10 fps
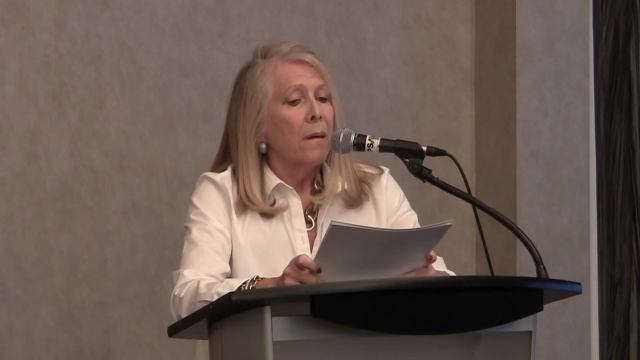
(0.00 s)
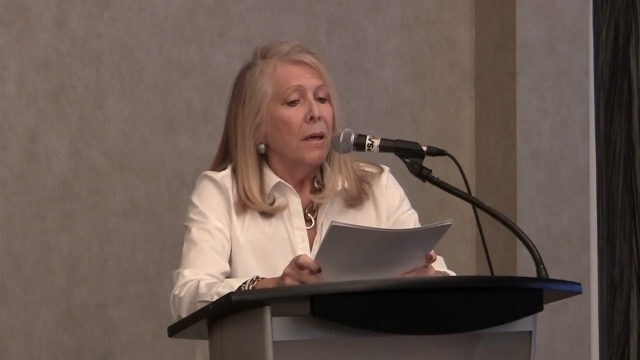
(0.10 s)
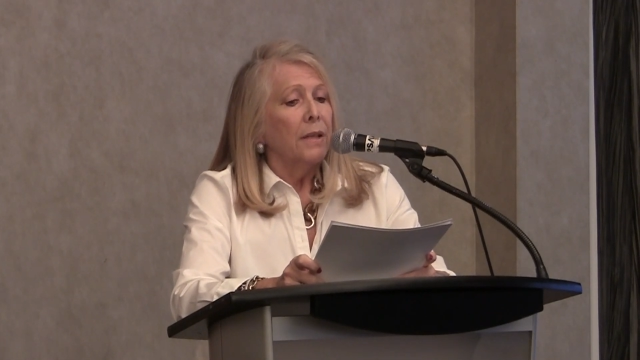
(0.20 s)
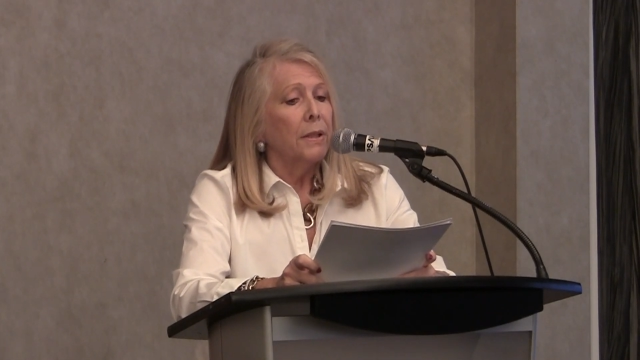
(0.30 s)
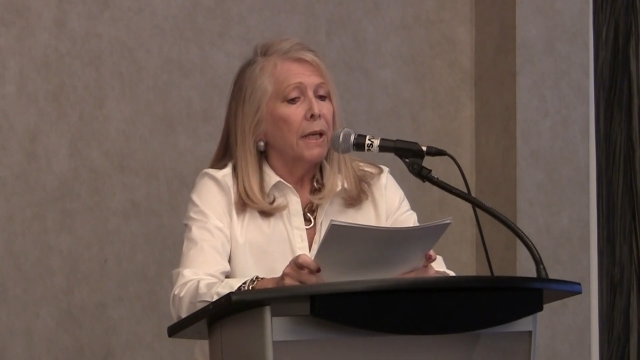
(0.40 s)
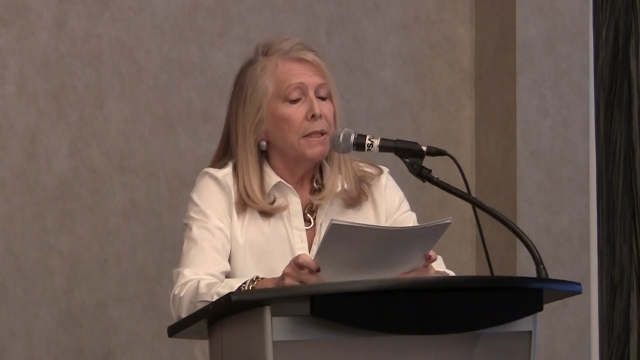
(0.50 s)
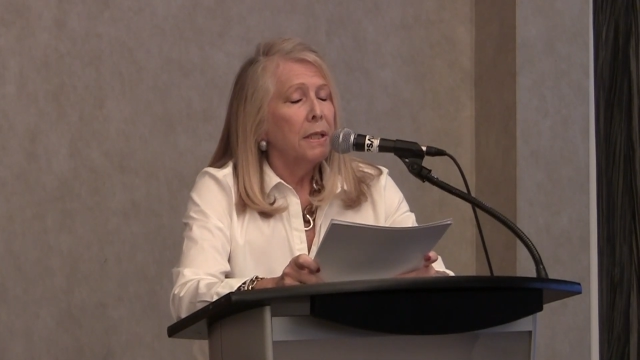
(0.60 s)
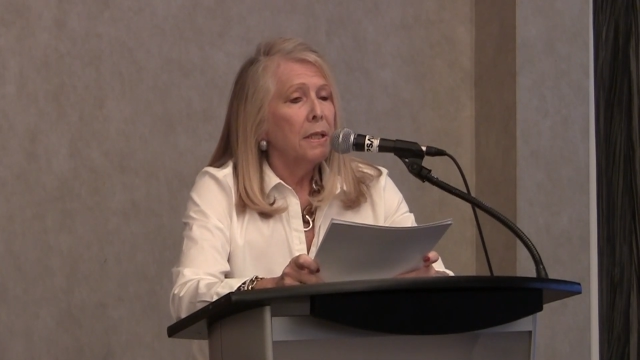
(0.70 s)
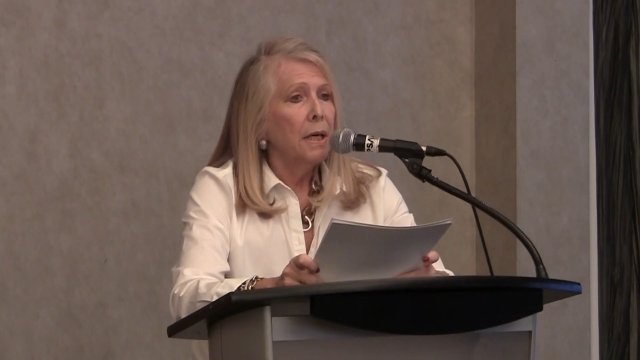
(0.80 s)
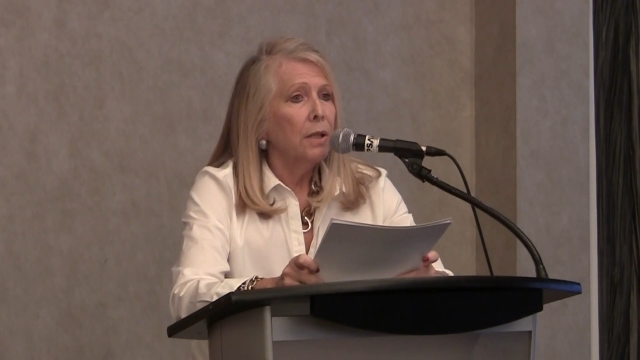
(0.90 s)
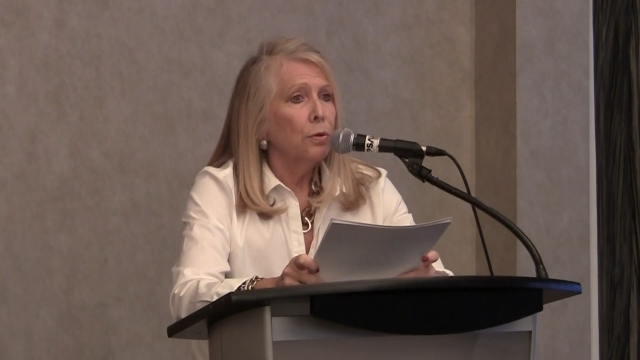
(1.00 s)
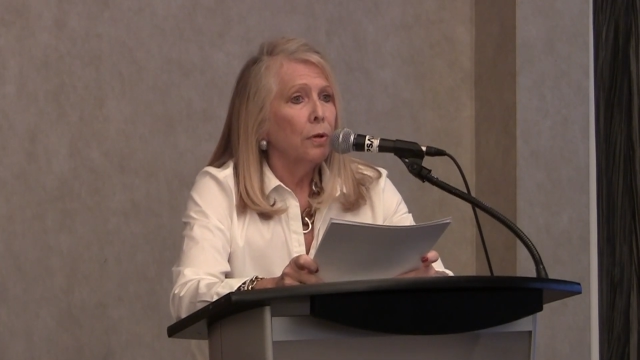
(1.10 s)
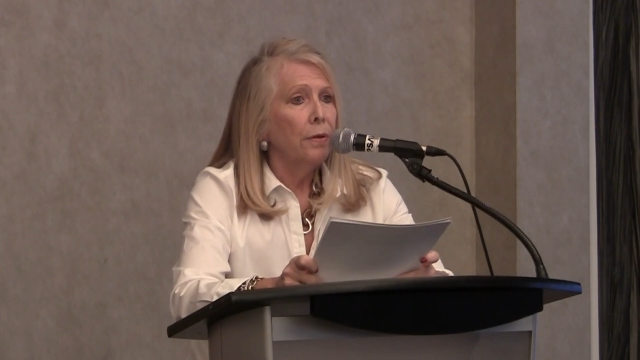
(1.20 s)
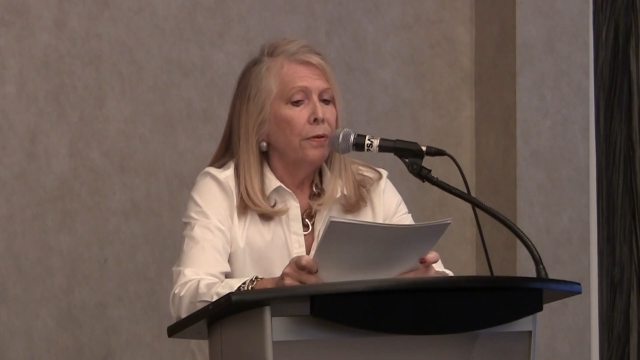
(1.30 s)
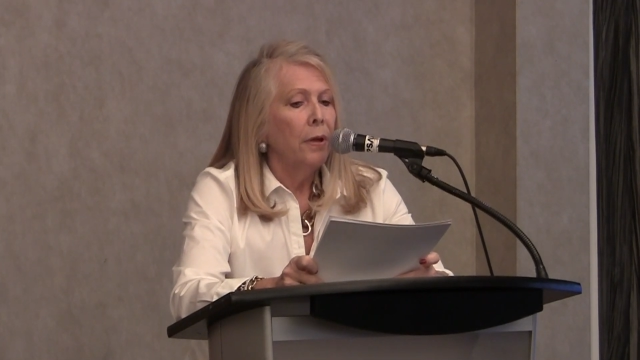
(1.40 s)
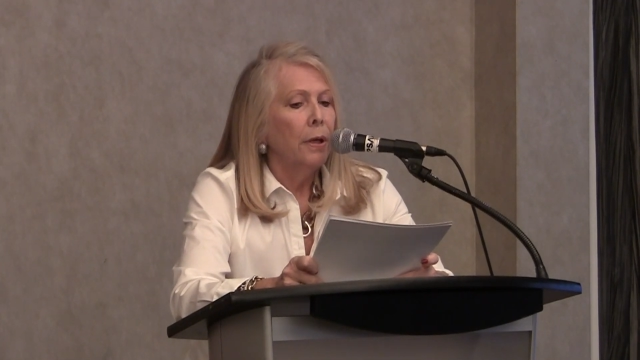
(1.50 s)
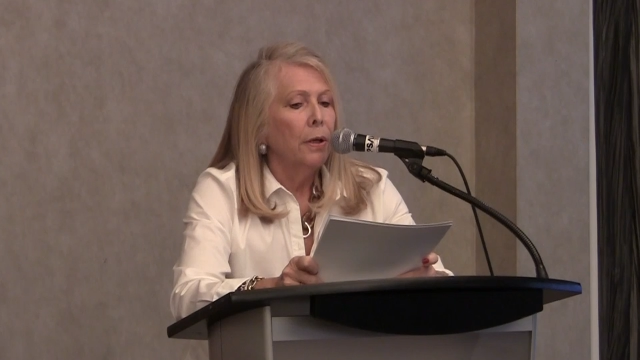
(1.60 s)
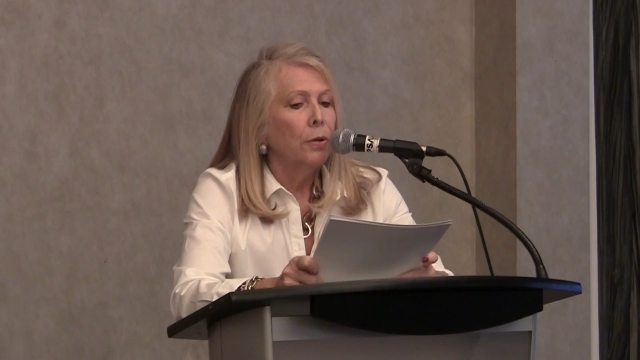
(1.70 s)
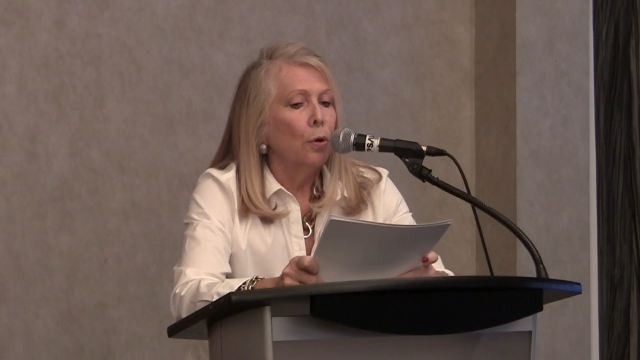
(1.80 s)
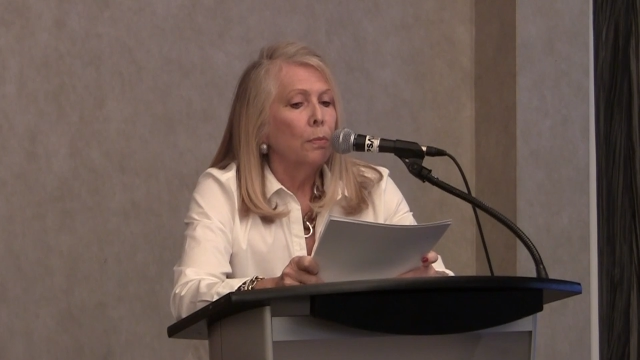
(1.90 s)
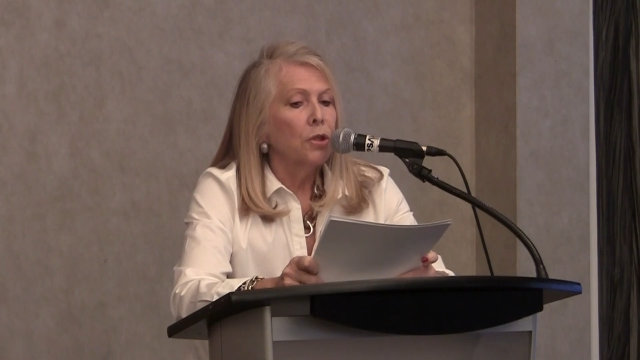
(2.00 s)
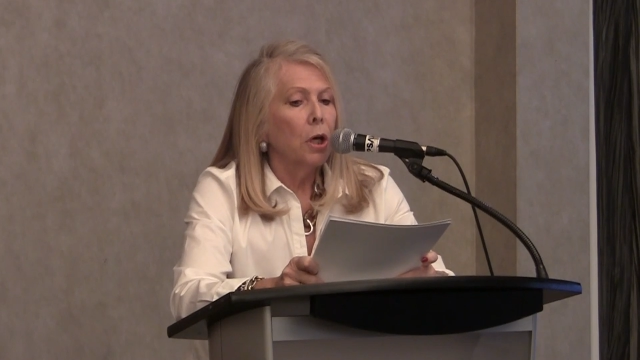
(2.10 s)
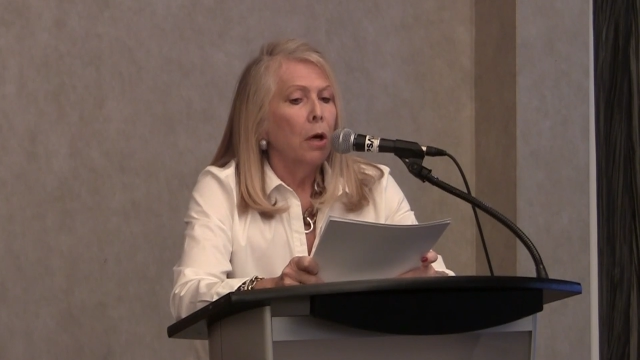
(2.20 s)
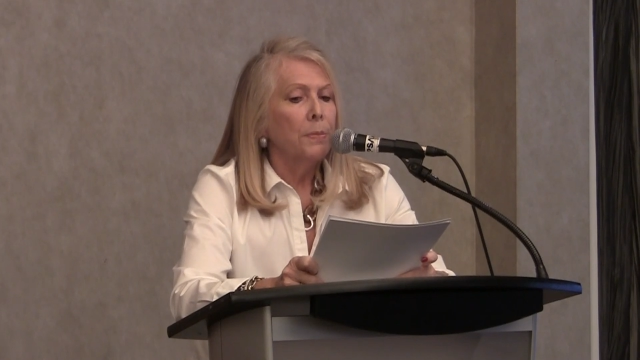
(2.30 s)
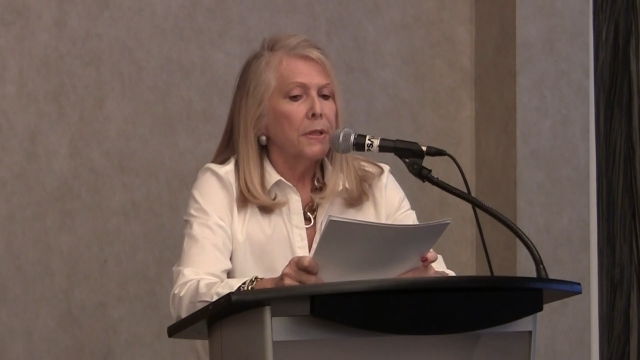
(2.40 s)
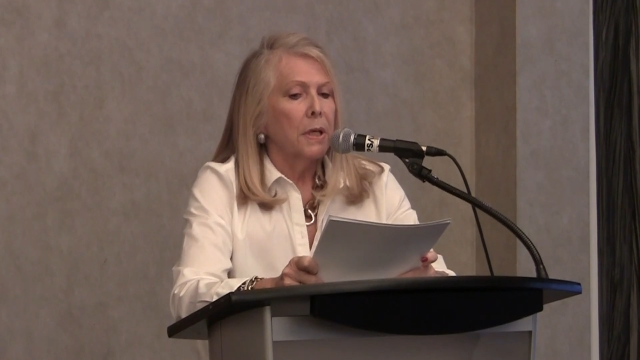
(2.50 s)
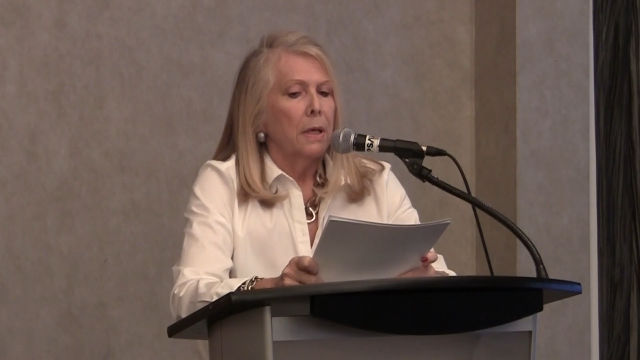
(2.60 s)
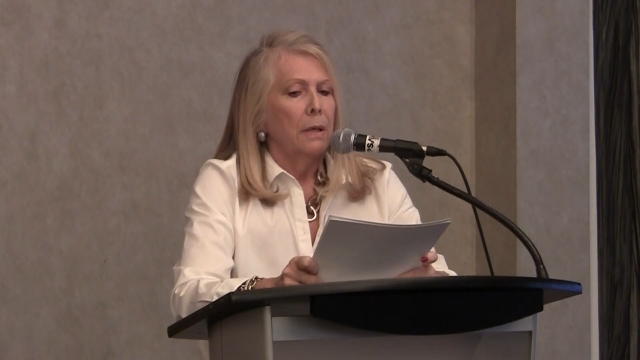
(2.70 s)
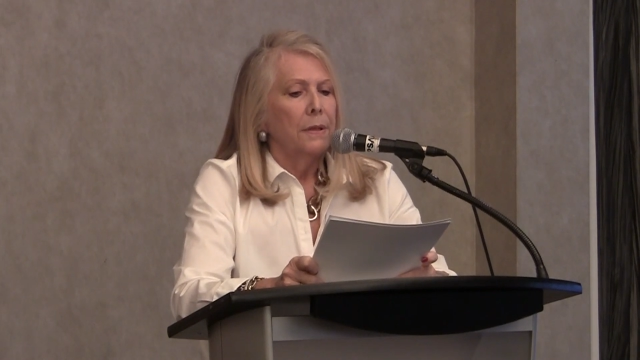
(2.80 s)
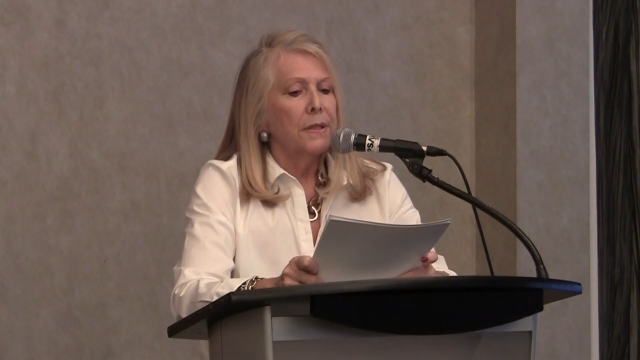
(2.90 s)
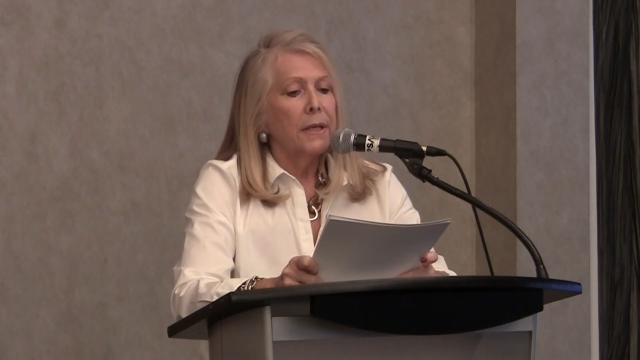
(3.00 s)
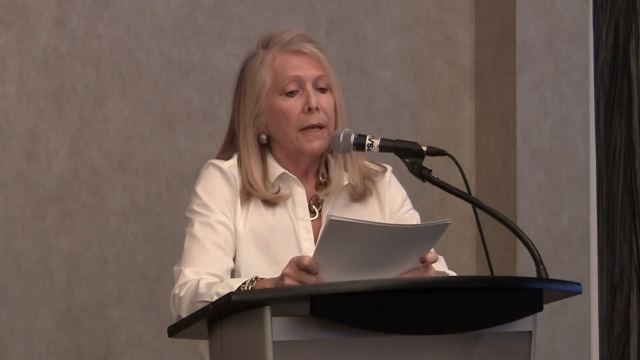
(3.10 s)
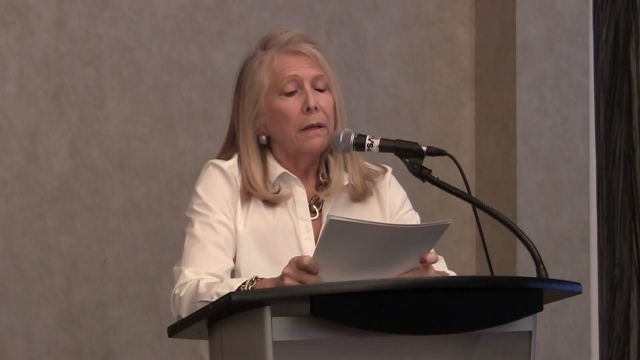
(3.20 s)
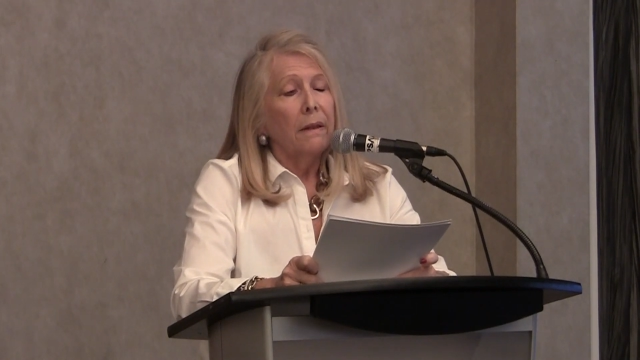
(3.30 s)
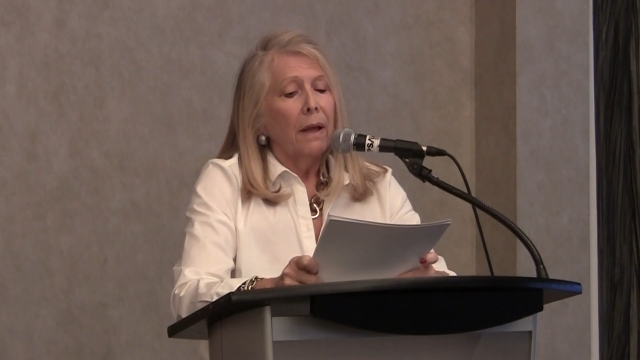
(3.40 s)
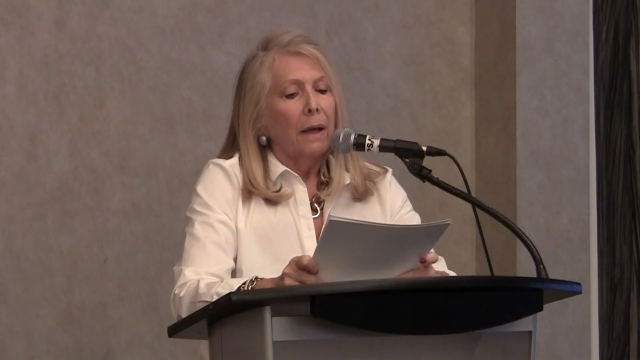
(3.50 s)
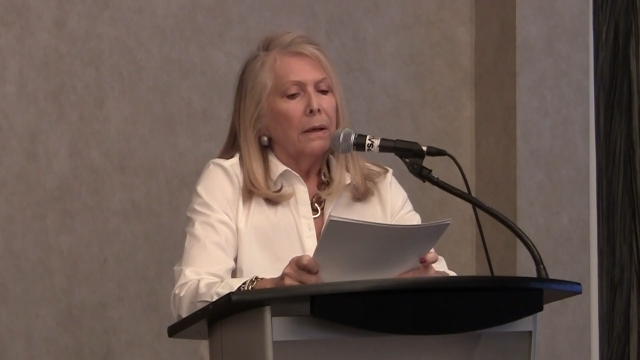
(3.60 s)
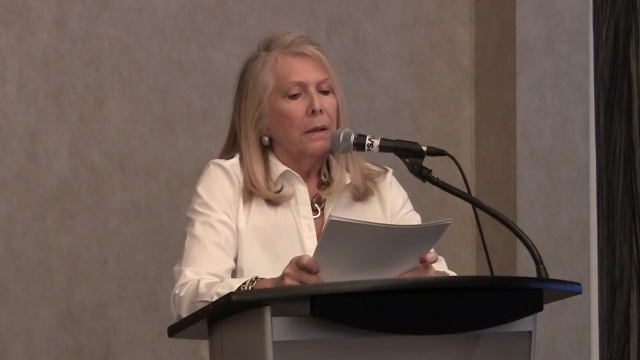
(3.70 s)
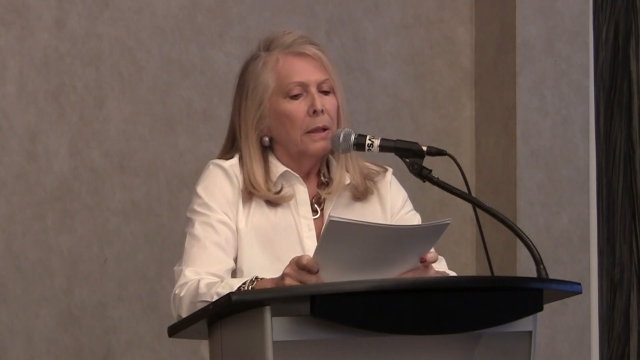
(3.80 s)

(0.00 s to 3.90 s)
In the 1900s, Noam Chomsky stated that